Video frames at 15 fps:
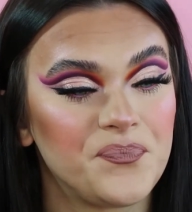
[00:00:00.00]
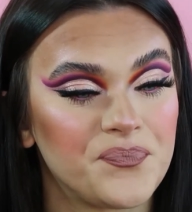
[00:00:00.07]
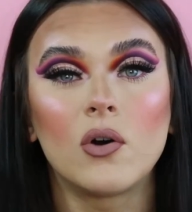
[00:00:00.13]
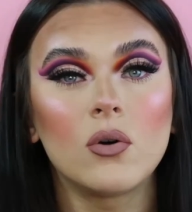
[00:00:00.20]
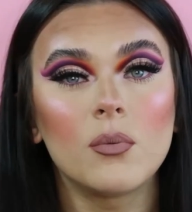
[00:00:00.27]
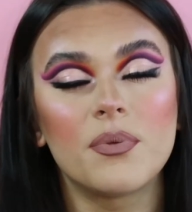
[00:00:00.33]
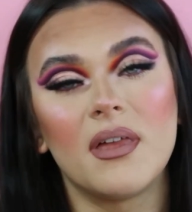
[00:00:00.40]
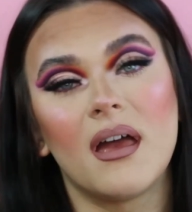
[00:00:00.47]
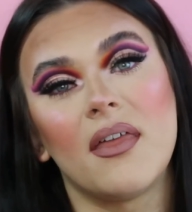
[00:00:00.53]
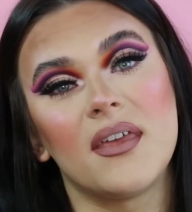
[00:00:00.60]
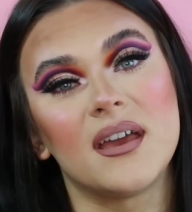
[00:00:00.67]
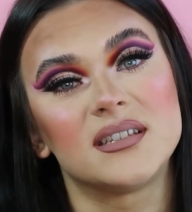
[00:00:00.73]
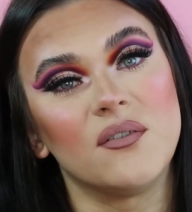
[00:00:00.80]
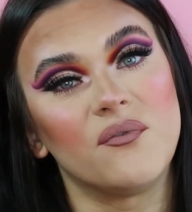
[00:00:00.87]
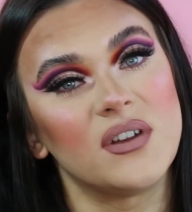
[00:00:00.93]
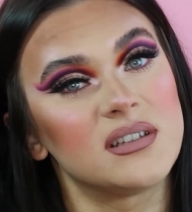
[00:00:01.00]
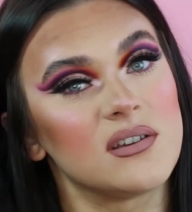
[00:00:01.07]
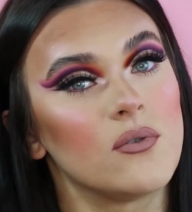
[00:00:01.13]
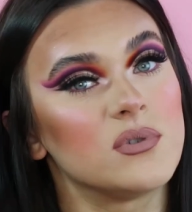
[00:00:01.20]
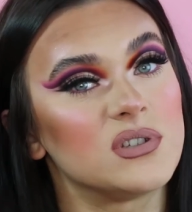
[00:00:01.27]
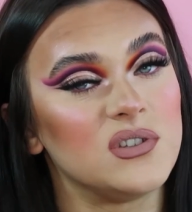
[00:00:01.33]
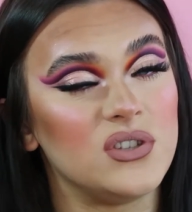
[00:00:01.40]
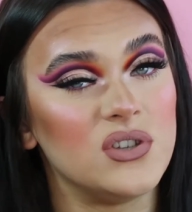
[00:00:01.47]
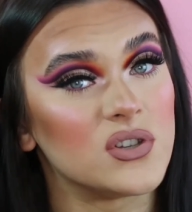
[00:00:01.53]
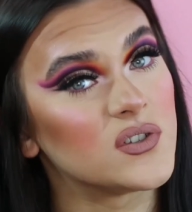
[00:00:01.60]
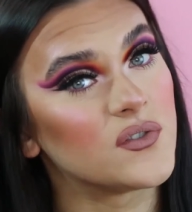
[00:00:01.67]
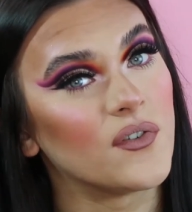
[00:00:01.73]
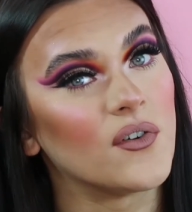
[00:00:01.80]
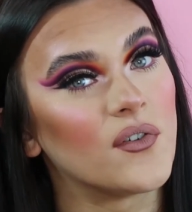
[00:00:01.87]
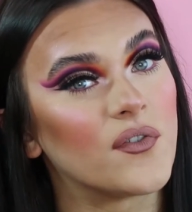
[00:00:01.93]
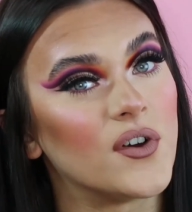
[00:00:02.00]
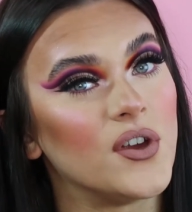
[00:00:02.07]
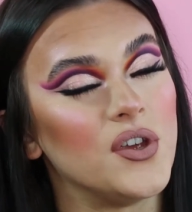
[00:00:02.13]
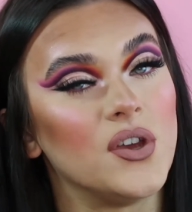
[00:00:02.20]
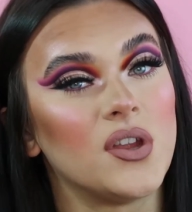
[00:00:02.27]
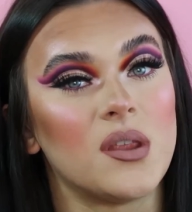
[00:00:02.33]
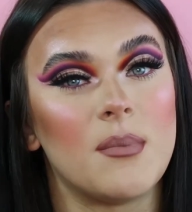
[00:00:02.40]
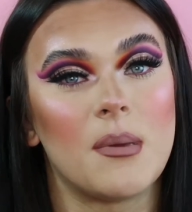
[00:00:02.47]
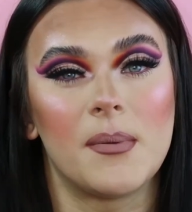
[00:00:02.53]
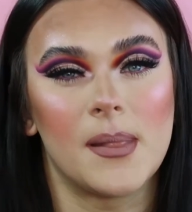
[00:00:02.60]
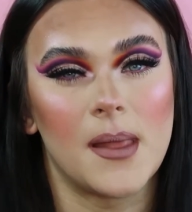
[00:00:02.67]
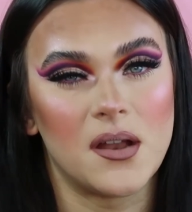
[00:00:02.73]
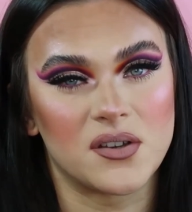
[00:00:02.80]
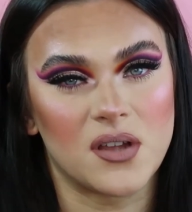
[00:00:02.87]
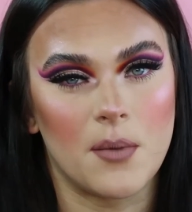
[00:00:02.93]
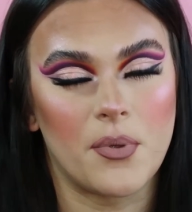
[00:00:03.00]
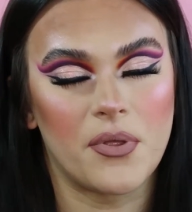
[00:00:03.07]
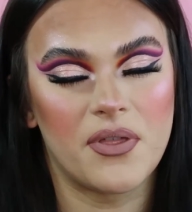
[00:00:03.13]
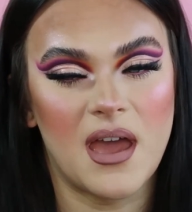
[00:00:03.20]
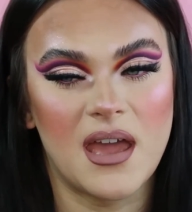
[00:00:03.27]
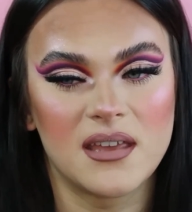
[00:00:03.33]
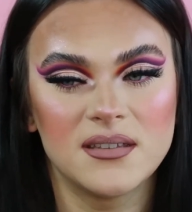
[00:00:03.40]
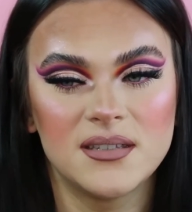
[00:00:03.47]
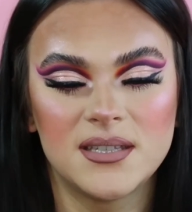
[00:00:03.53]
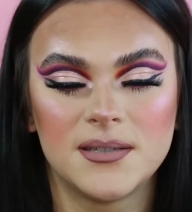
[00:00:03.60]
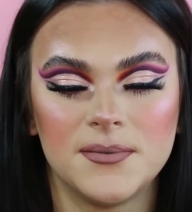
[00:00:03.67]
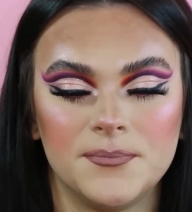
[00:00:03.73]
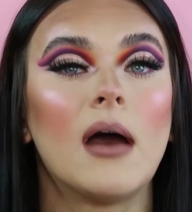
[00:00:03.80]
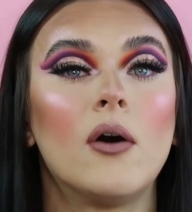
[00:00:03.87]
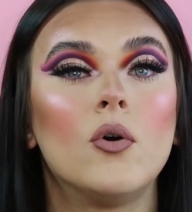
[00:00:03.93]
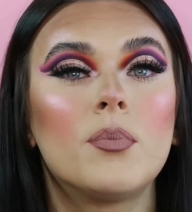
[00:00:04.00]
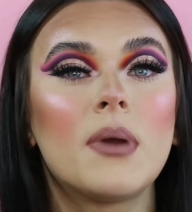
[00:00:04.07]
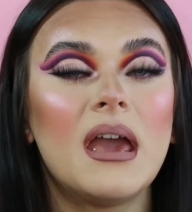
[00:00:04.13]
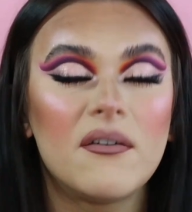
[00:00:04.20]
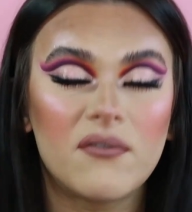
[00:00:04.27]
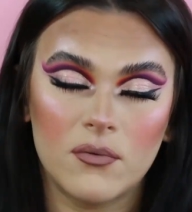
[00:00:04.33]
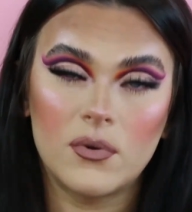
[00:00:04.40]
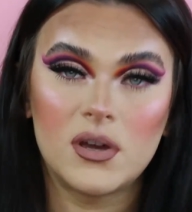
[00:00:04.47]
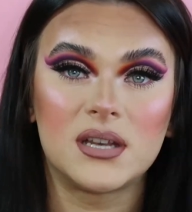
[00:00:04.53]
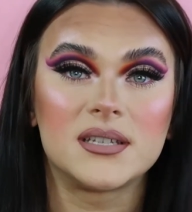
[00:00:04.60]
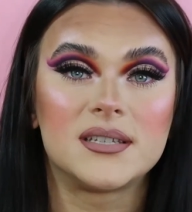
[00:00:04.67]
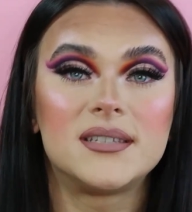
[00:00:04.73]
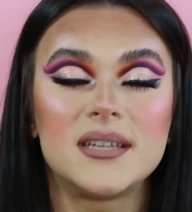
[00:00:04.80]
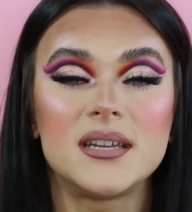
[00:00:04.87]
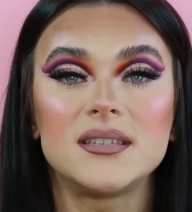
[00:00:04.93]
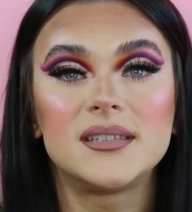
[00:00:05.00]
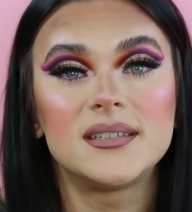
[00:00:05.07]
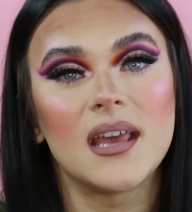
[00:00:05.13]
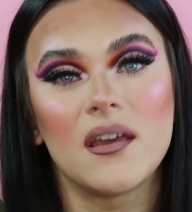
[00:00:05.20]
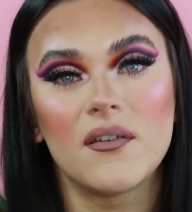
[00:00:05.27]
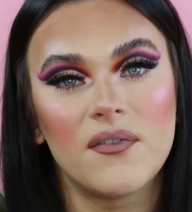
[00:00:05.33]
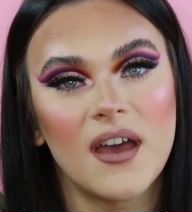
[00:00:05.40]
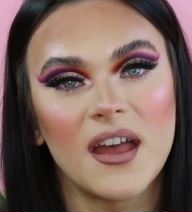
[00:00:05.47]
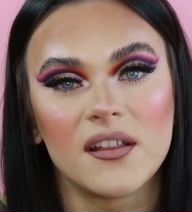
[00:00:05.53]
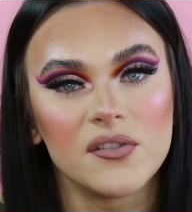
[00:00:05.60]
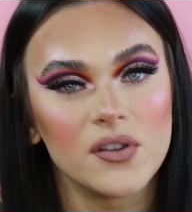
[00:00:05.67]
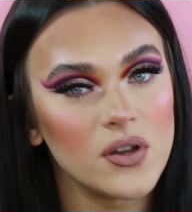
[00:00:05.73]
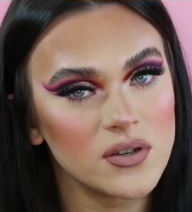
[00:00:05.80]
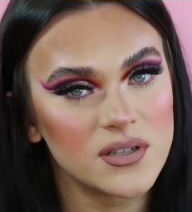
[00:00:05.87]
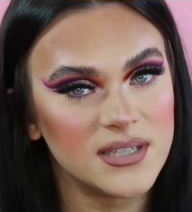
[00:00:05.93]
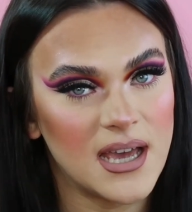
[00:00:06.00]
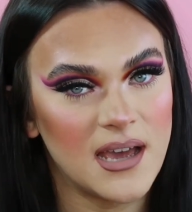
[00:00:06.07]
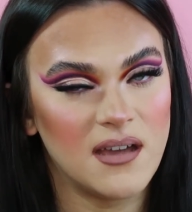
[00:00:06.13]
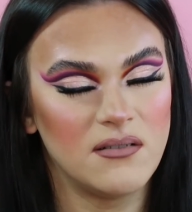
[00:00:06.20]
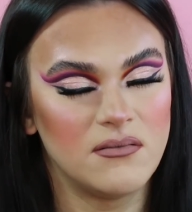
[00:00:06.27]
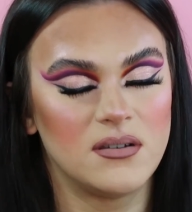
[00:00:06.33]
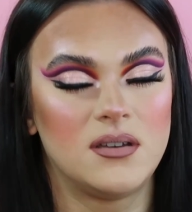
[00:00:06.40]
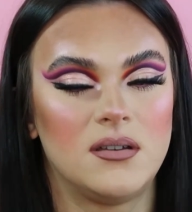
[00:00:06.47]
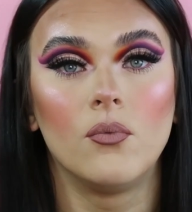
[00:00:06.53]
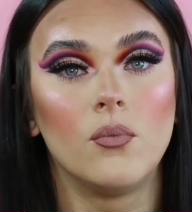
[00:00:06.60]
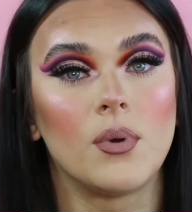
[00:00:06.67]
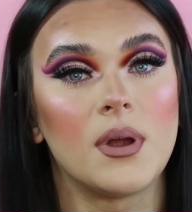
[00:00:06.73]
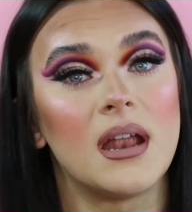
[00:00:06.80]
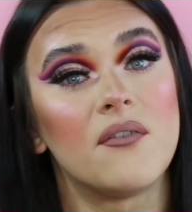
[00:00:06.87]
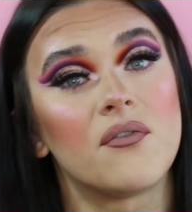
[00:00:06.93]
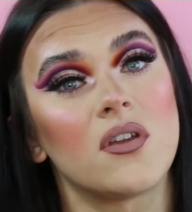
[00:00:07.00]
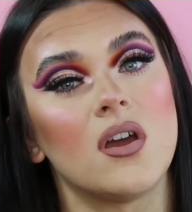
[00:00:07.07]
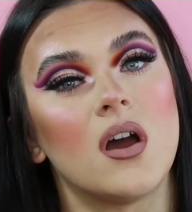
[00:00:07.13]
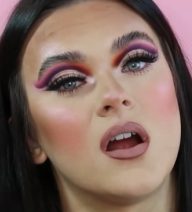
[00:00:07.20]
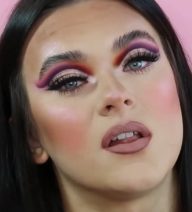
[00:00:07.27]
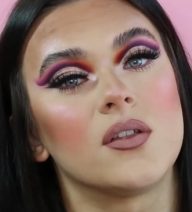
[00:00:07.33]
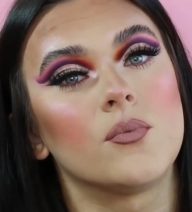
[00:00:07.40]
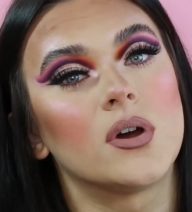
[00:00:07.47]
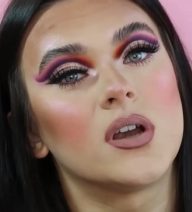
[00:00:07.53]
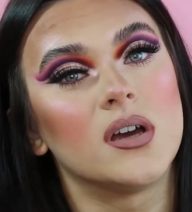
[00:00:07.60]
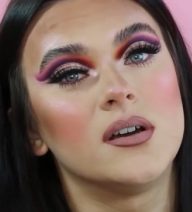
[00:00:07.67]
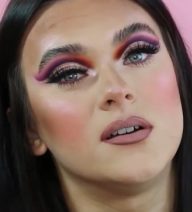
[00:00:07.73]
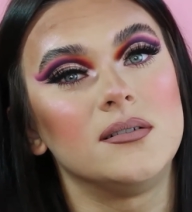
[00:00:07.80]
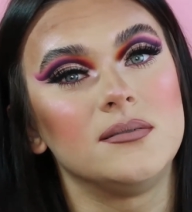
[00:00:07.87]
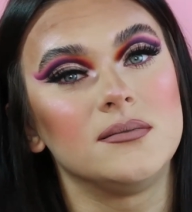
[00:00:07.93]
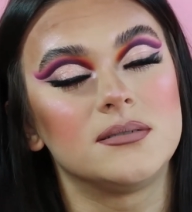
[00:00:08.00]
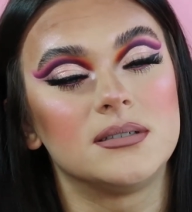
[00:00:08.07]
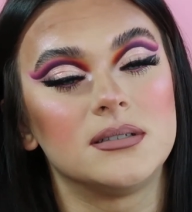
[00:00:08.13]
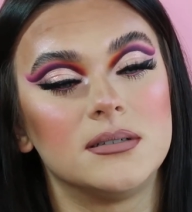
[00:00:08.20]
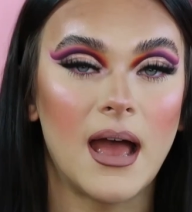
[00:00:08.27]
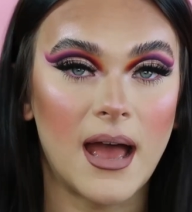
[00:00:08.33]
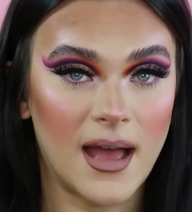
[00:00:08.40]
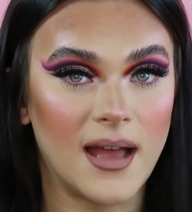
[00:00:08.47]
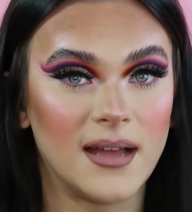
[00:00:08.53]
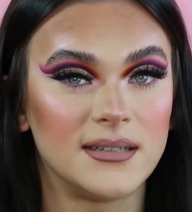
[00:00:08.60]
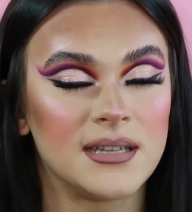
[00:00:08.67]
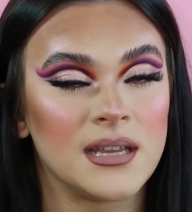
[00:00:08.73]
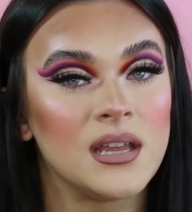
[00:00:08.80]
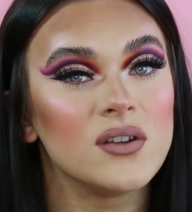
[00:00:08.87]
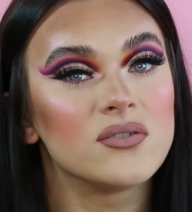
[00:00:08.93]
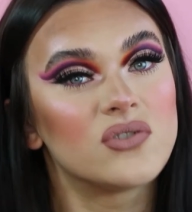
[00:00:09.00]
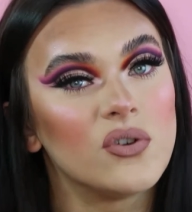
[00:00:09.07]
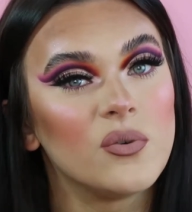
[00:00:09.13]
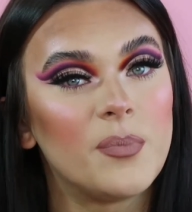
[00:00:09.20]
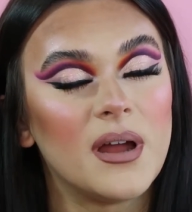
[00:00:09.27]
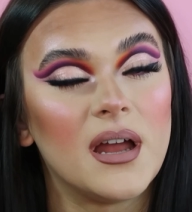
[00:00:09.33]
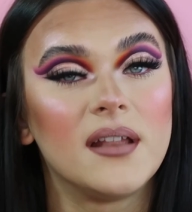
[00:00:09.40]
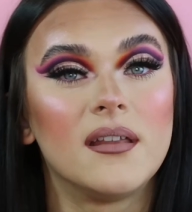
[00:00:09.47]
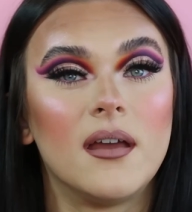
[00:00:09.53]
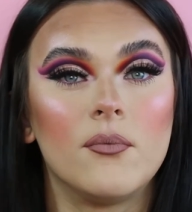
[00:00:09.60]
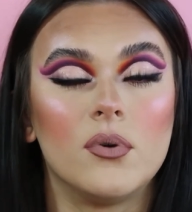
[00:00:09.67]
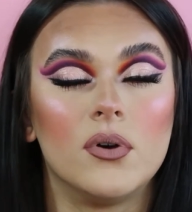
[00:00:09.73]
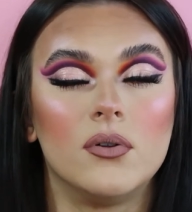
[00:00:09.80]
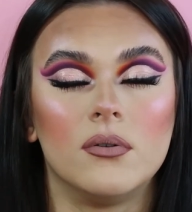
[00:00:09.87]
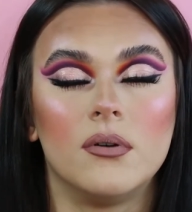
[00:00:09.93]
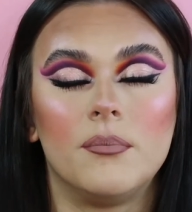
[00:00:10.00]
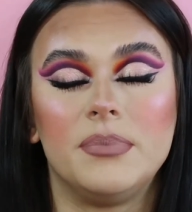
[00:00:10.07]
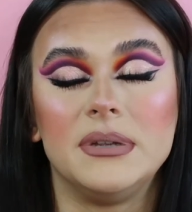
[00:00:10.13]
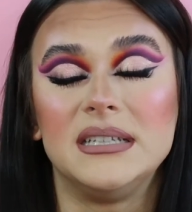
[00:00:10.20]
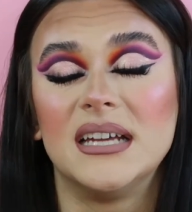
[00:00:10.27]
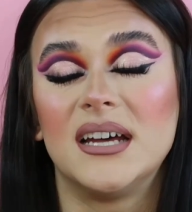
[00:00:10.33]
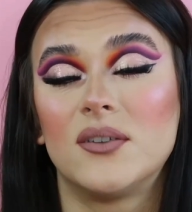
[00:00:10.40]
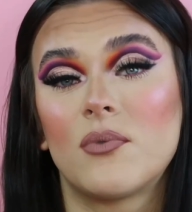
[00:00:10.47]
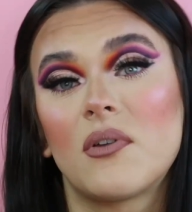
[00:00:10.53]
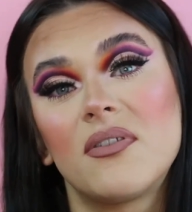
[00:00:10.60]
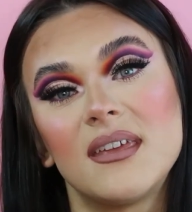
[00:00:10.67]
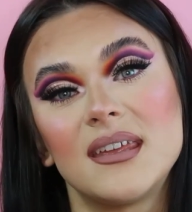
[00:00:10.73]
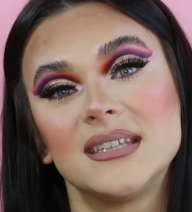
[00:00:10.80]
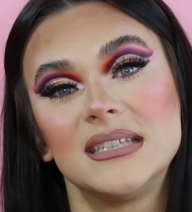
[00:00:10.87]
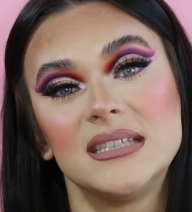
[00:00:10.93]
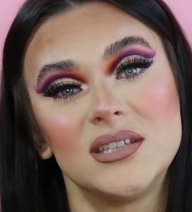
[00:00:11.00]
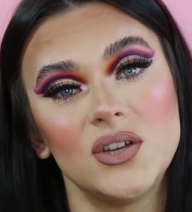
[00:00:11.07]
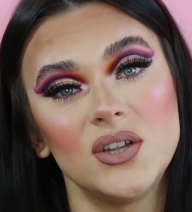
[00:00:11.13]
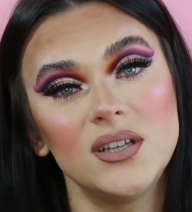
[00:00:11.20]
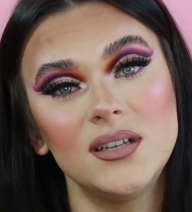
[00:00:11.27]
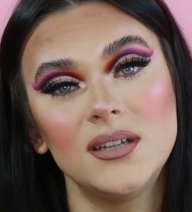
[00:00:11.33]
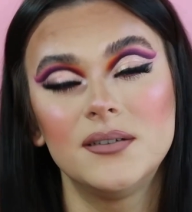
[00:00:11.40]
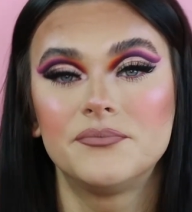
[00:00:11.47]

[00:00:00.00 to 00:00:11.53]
I hope that this video was useful for you and you maybe learned a couple things. I hope everyone is staying safe in lockdown, wherever you are in the world. And here's hoping that we'll be done with this soon.